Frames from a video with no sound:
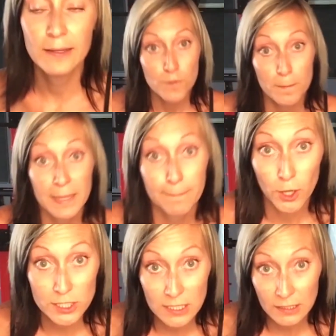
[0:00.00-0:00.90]
for me
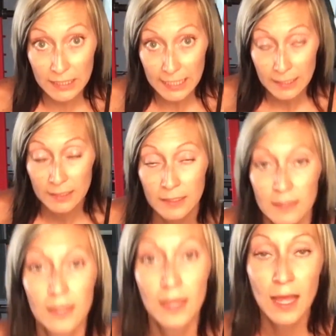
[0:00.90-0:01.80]
personally,
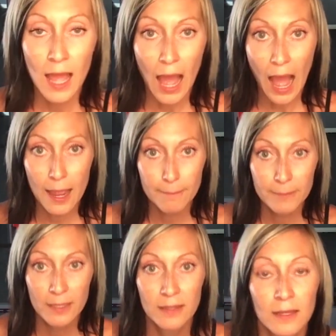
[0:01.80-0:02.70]
I'm
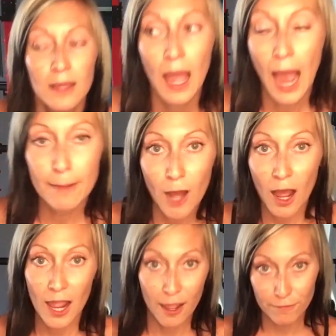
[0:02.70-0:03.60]
not
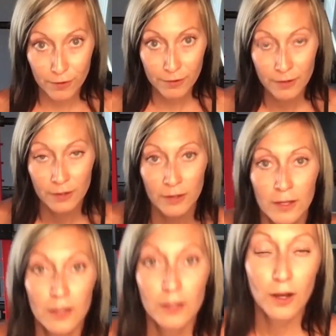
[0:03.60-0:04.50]
ever
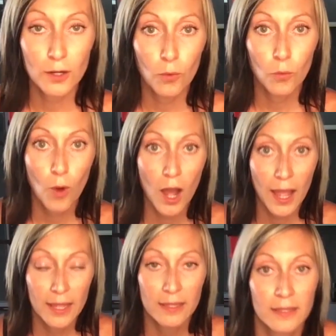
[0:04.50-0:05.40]
gonna want
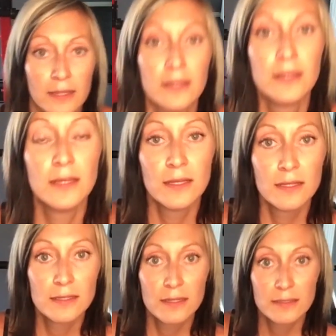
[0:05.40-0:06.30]

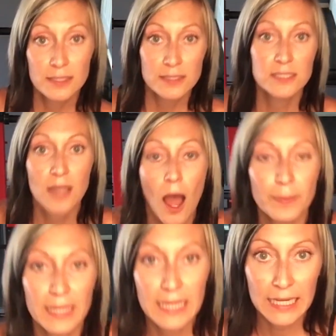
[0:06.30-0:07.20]
to stop
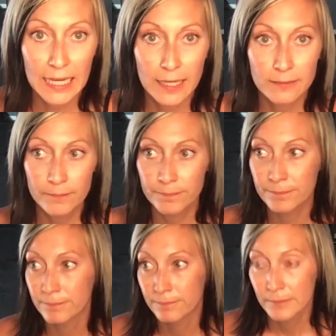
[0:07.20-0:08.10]
eating
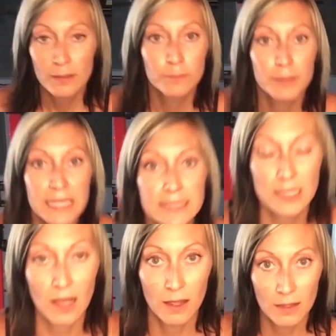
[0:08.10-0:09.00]
pizza